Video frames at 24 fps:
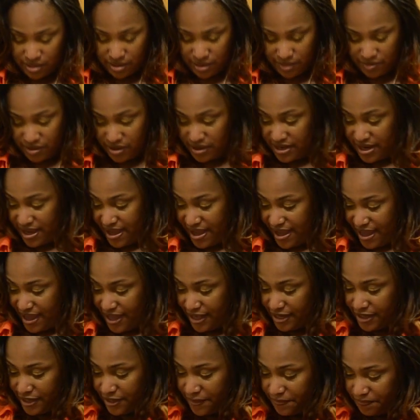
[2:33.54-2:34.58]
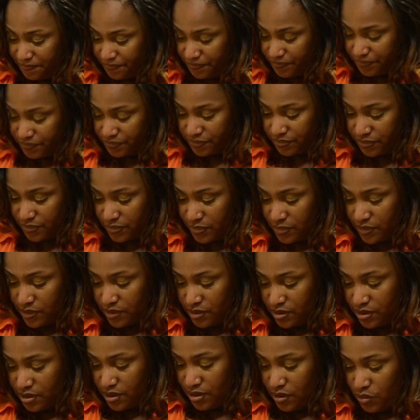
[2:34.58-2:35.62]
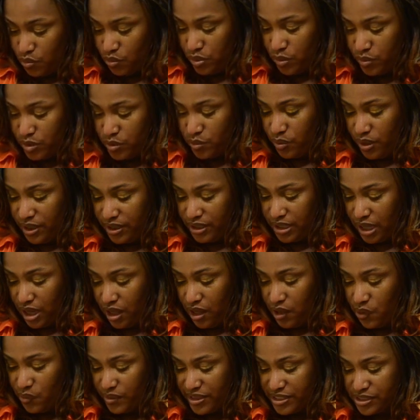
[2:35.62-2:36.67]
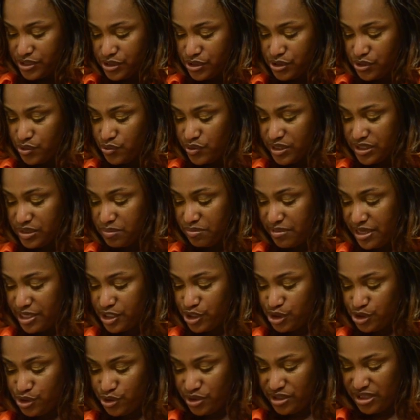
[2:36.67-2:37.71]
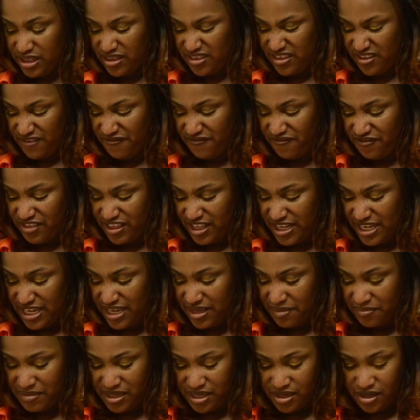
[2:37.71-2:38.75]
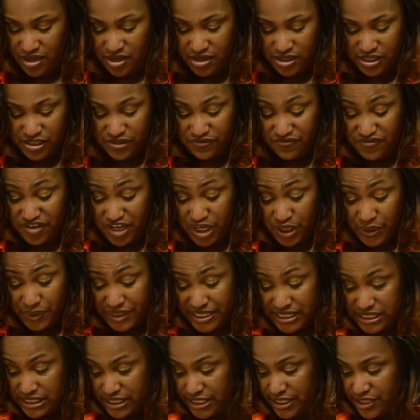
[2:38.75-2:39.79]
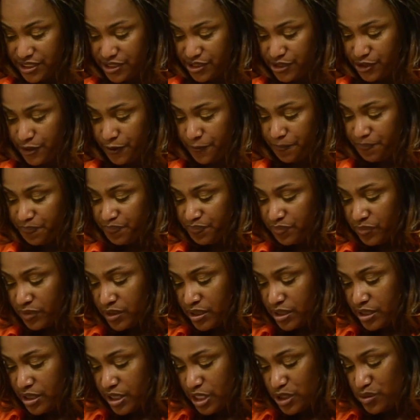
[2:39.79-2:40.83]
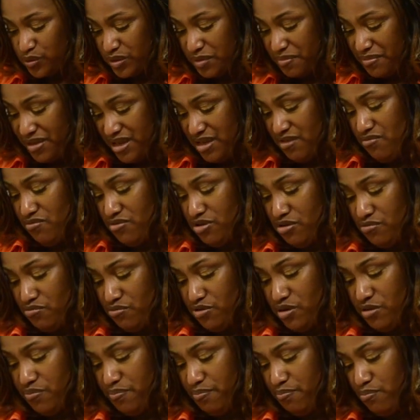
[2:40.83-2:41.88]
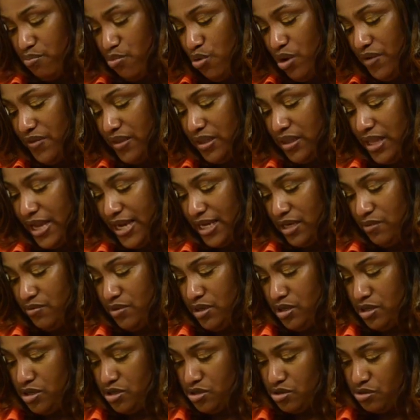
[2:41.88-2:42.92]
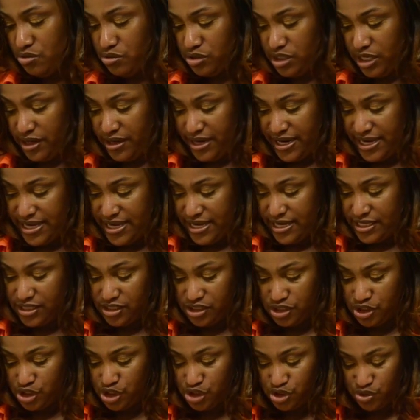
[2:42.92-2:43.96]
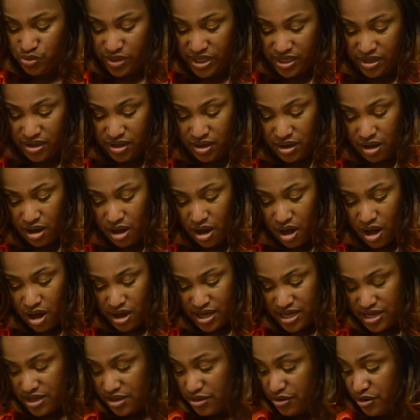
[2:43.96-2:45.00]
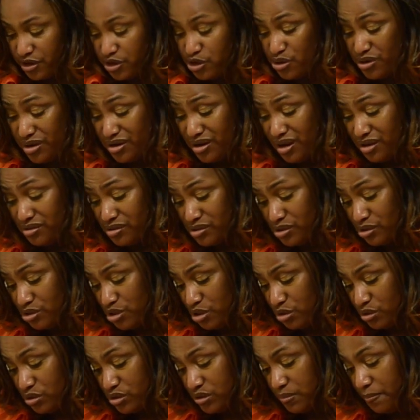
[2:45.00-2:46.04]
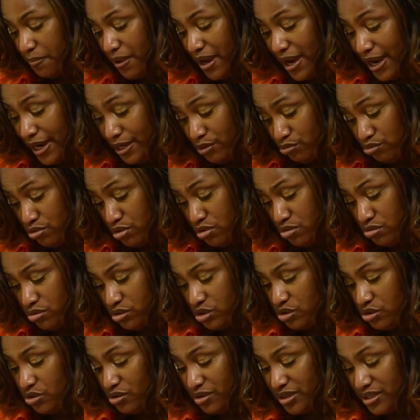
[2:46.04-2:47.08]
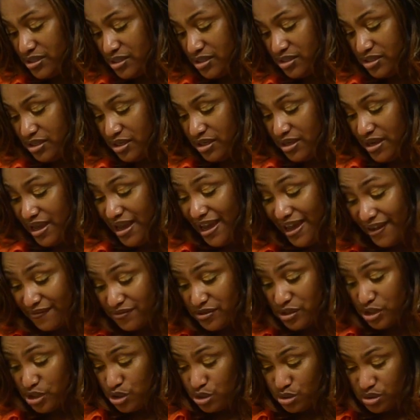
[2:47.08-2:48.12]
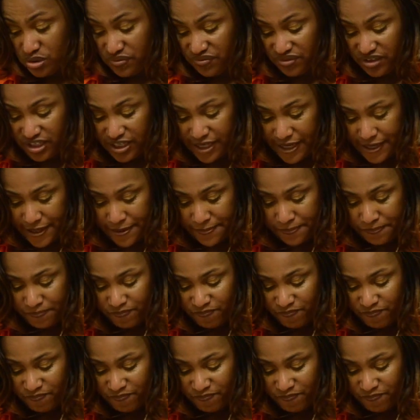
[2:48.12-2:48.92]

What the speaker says: I'm going to add it. What we want to always do is make sure that the filet mignon is very tender, because we more than likely going to use our hands to shred it. Either you can also use pot roast. You don't necessarily have to use filet.